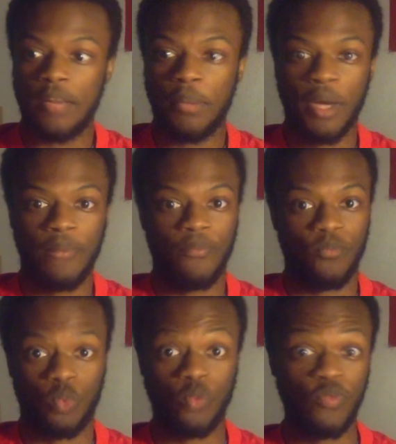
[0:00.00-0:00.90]
but
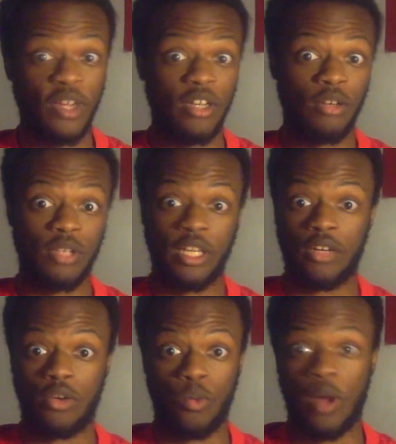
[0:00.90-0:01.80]
we'll find out
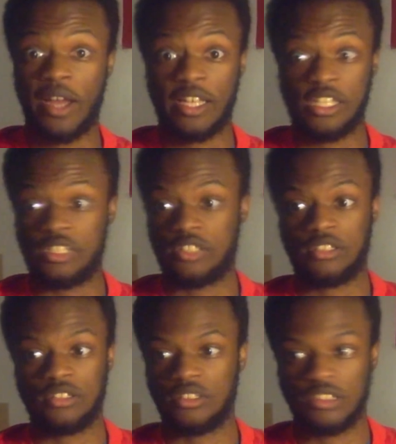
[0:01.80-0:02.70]
later why he
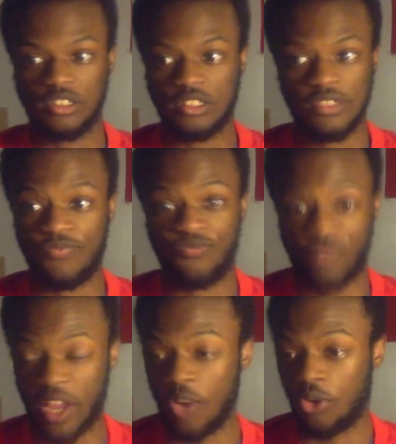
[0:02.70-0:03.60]

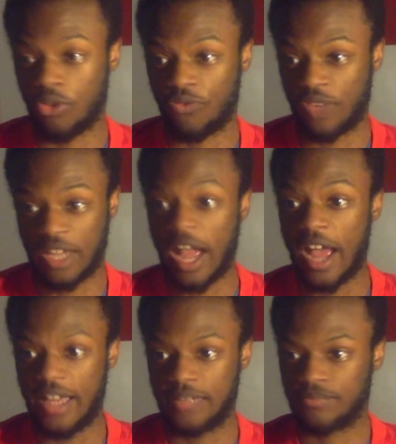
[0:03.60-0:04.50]
failed or forgot.